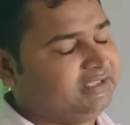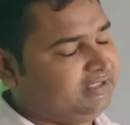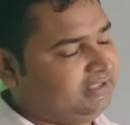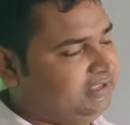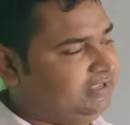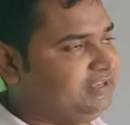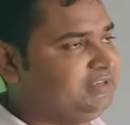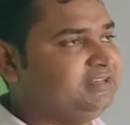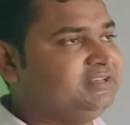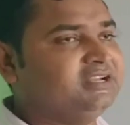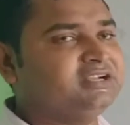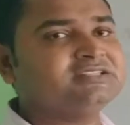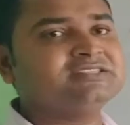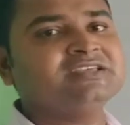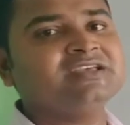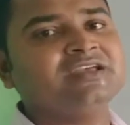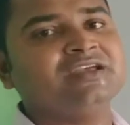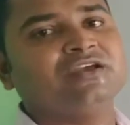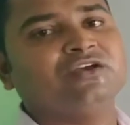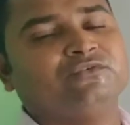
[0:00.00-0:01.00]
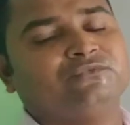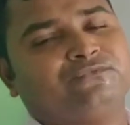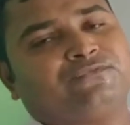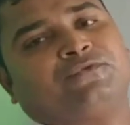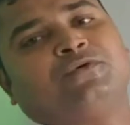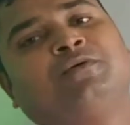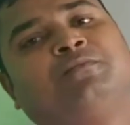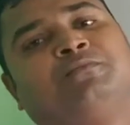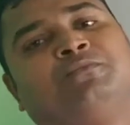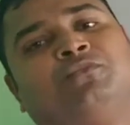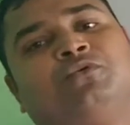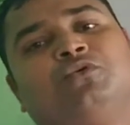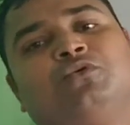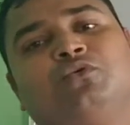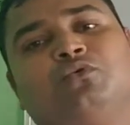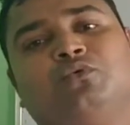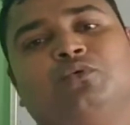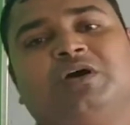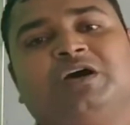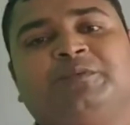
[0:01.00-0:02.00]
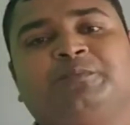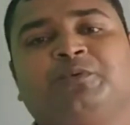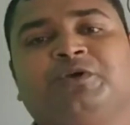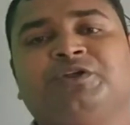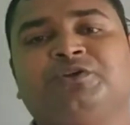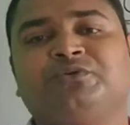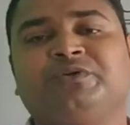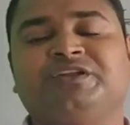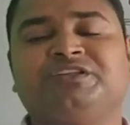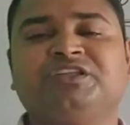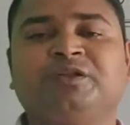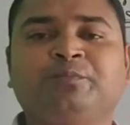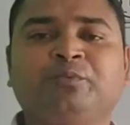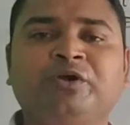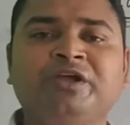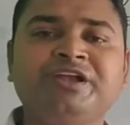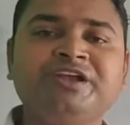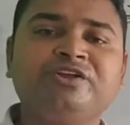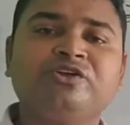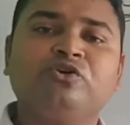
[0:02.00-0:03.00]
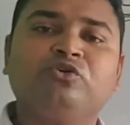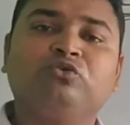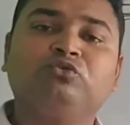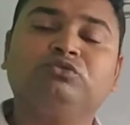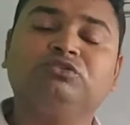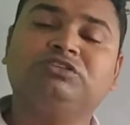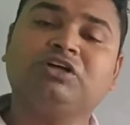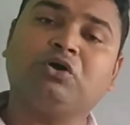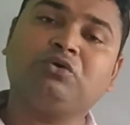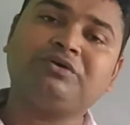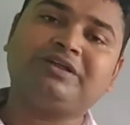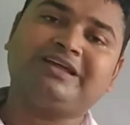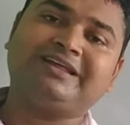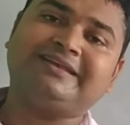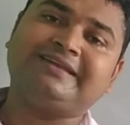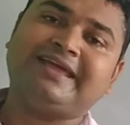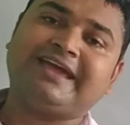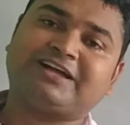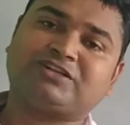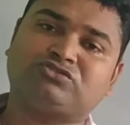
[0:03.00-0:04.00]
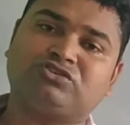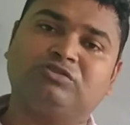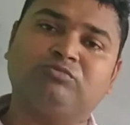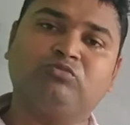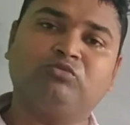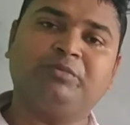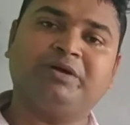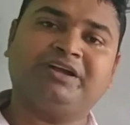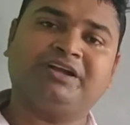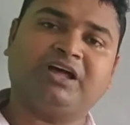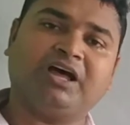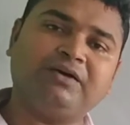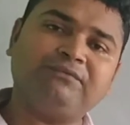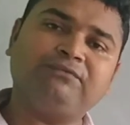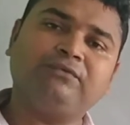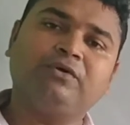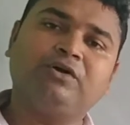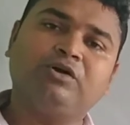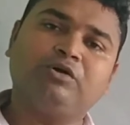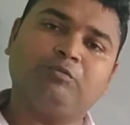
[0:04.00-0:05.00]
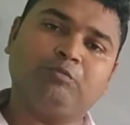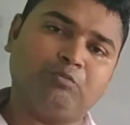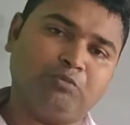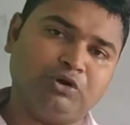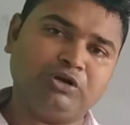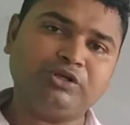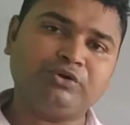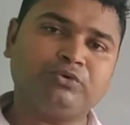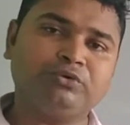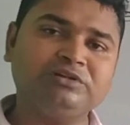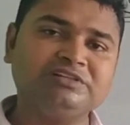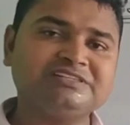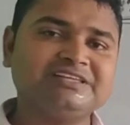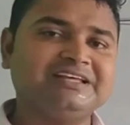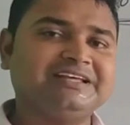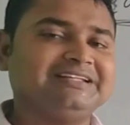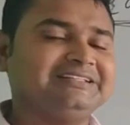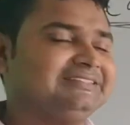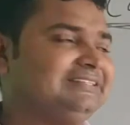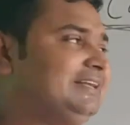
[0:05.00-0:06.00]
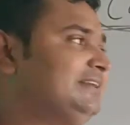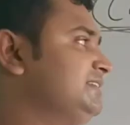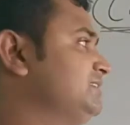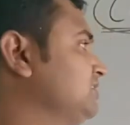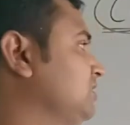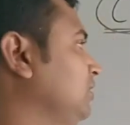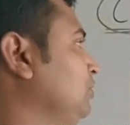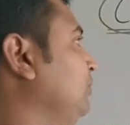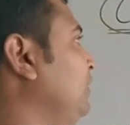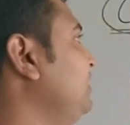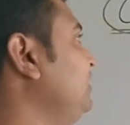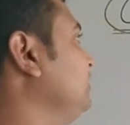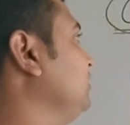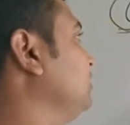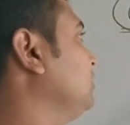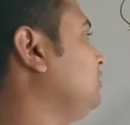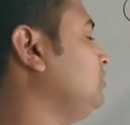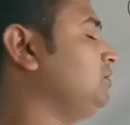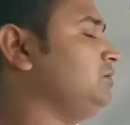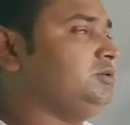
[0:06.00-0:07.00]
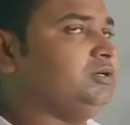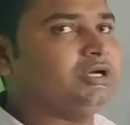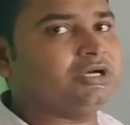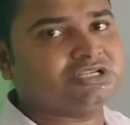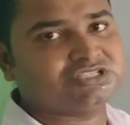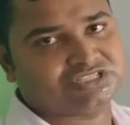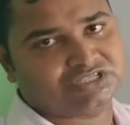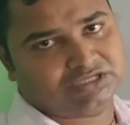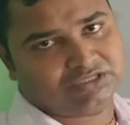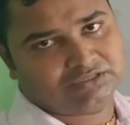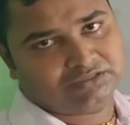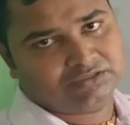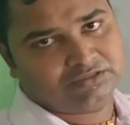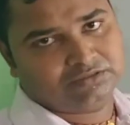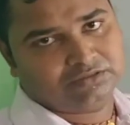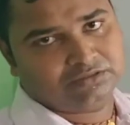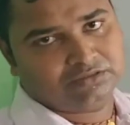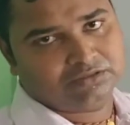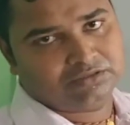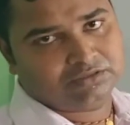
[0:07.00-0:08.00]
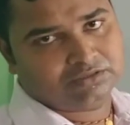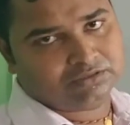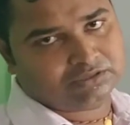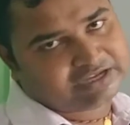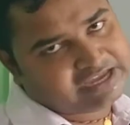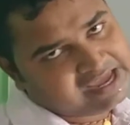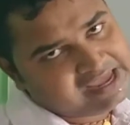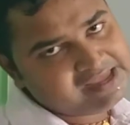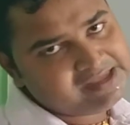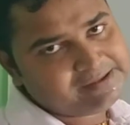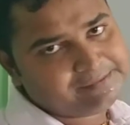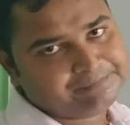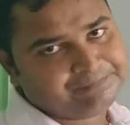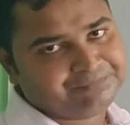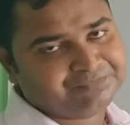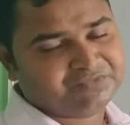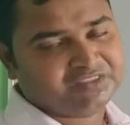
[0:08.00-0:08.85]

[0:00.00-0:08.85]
heat energy from one point to another point without any actual movement of molecules. That is called what? Conduction. Okay.